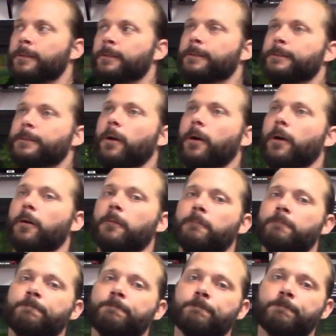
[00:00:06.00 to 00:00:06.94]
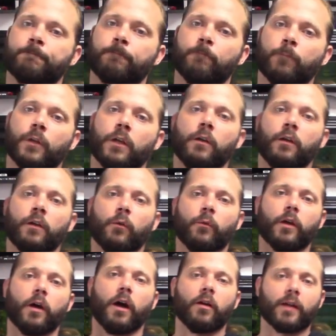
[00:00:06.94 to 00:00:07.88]
So,
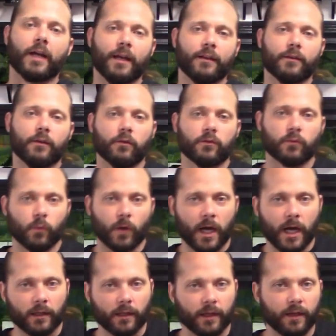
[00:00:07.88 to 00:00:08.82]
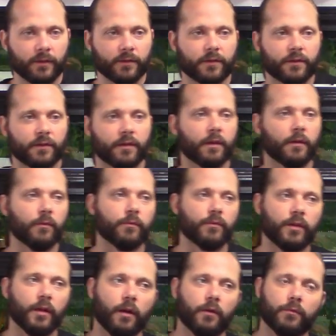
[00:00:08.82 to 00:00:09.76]
we all got those want lists,
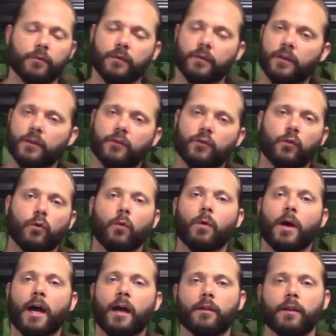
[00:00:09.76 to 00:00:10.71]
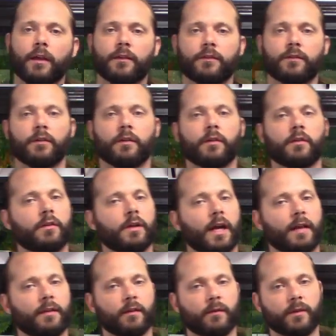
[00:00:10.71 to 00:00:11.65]
you know, the tool want list, you
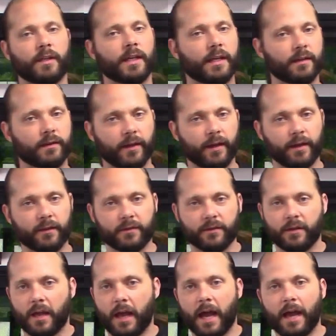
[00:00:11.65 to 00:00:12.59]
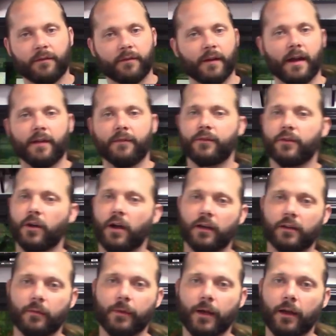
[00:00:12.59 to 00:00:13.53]
got the need list. I've
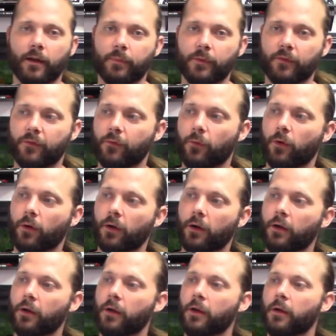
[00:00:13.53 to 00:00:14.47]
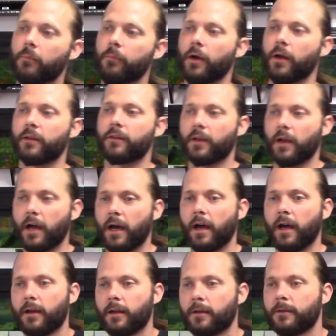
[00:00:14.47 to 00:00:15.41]
talked about it before, but
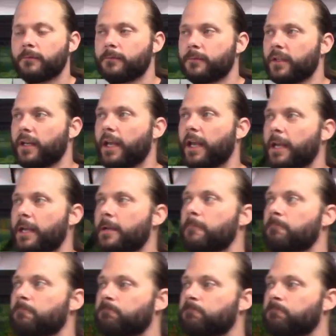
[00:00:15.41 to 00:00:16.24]
today,